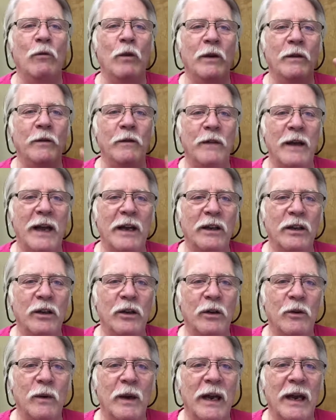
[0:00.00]
what value
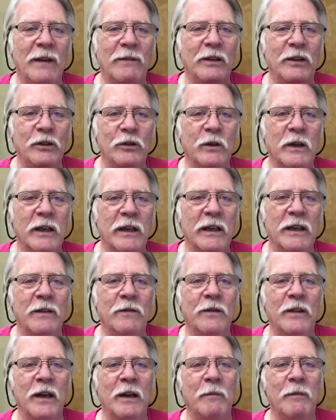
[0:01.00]
you have that you can
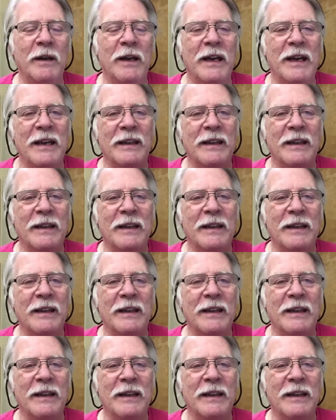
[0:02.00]
give them